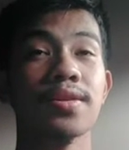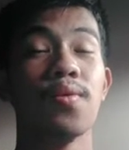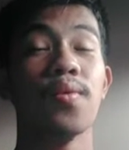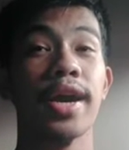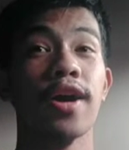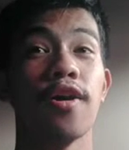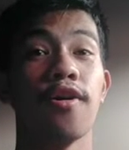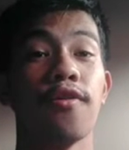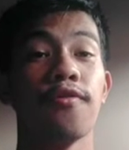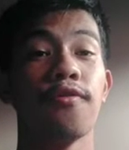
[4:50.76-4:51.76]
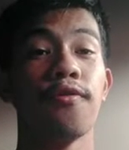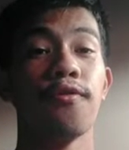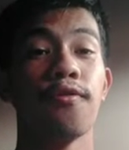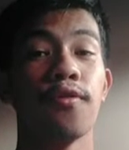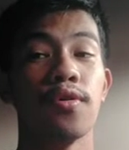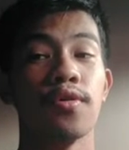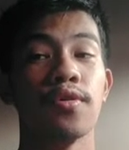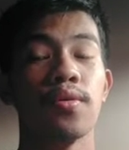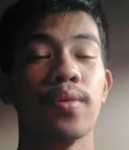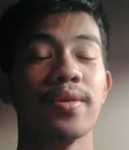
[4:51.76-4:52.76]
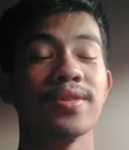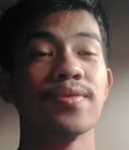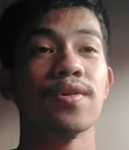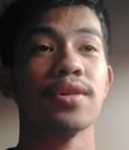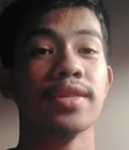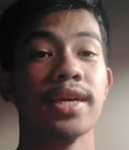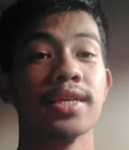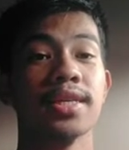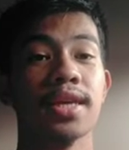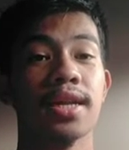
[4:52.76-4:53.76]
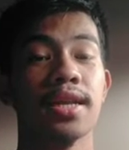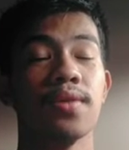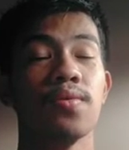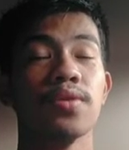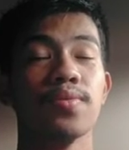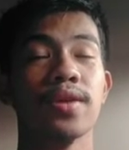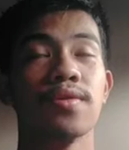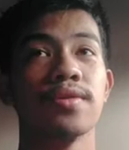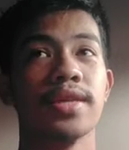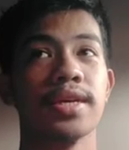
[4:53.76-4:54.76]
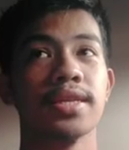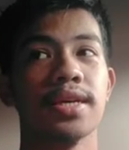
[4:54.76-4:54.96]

way of what we call this